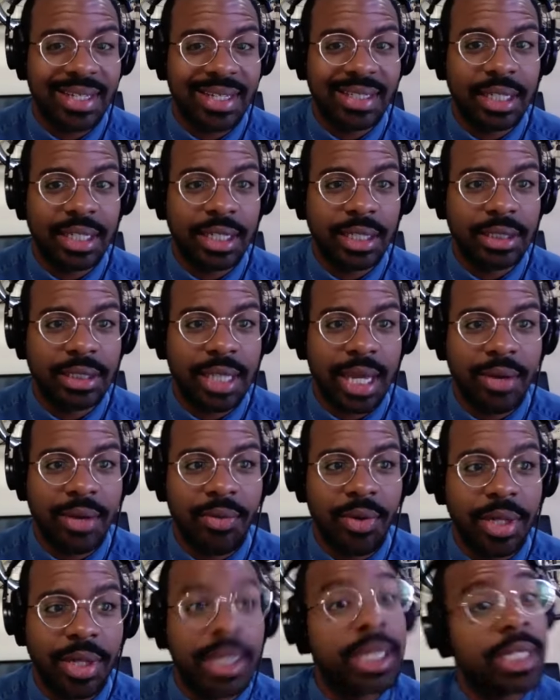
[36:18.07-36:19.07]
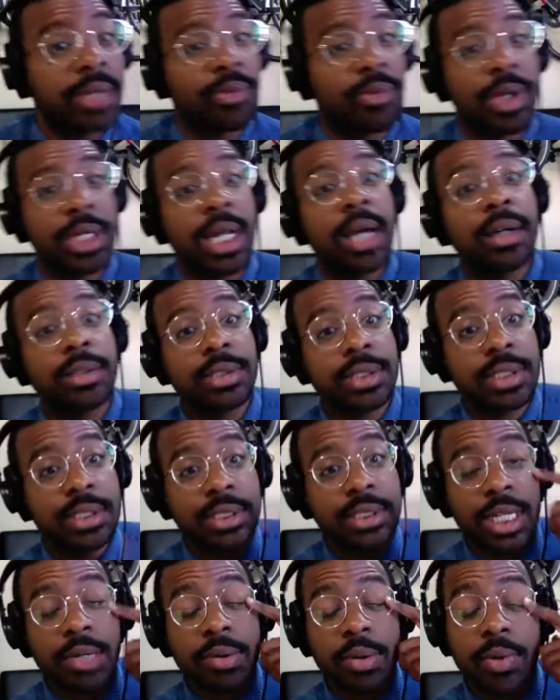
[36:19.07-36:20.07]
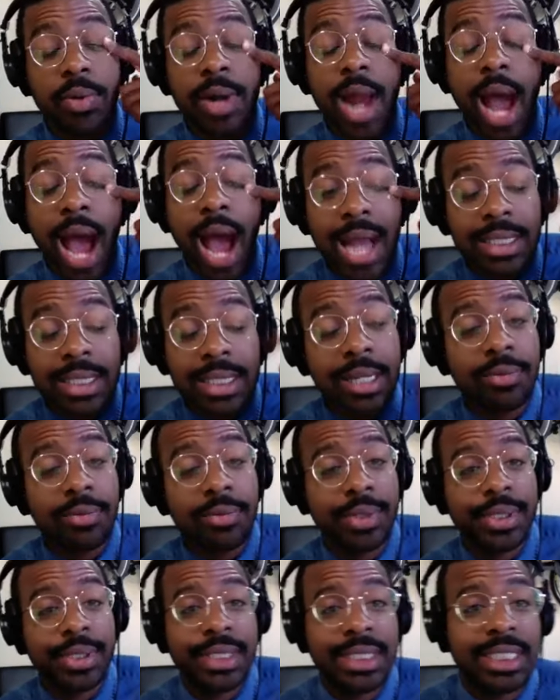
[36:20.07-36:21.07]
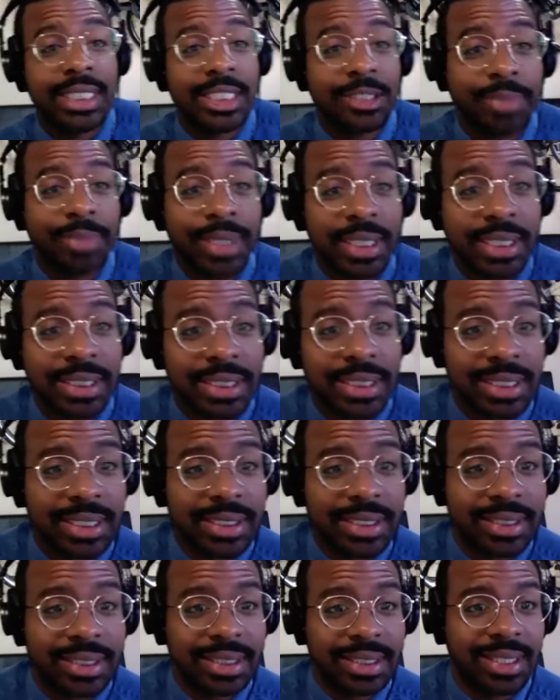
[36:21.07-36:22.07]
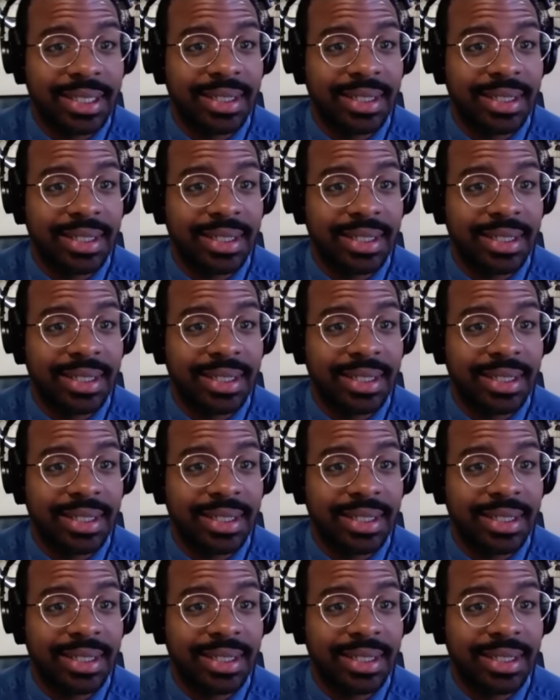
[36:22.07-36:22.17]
cuz I don't want anyone else to deal with what I dealt with in this business.